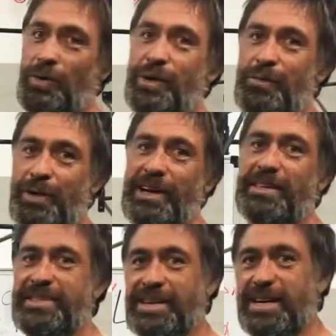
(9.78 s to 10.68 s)
we
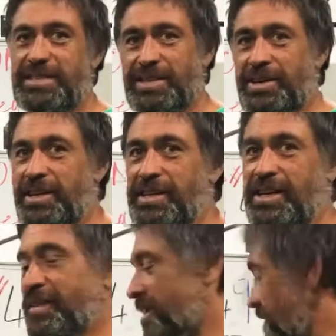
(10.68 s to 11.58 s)
really start sliding
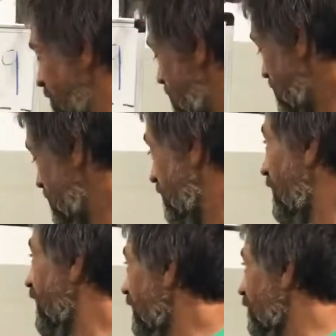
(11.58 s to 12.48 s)
down the hill.
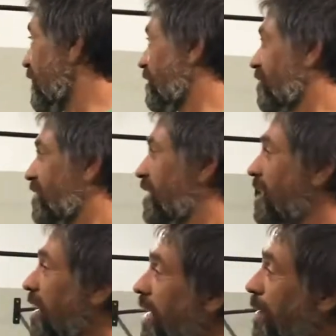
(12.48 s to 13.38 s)
Anyway,
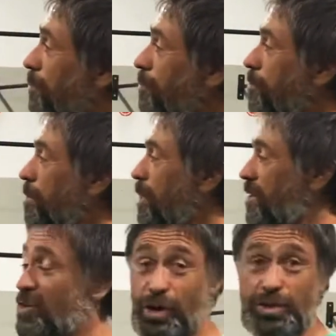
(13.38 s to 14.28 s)

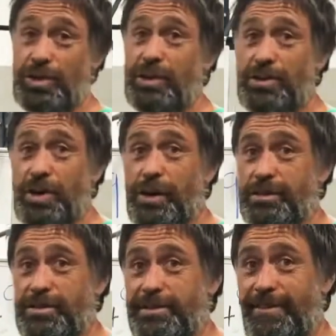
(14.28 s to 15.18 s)

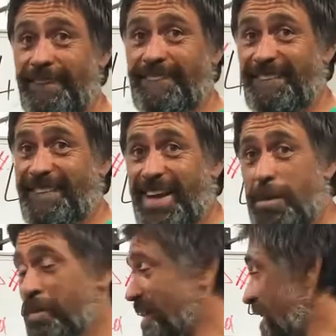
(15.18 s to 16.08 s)
girls.
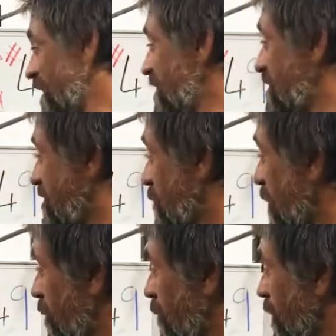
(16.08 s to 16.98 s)
Happy days. Where
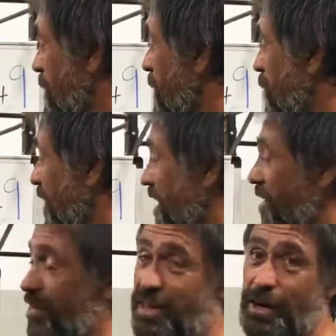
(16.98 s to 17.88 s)
would we be
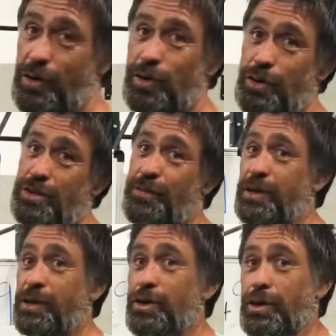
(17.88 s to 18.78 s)
without the old
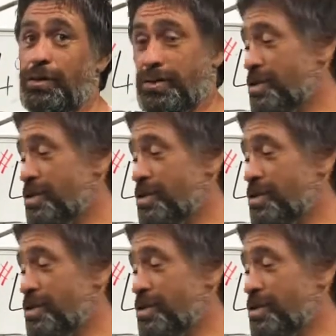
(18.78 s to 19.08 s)
CrossFit girls?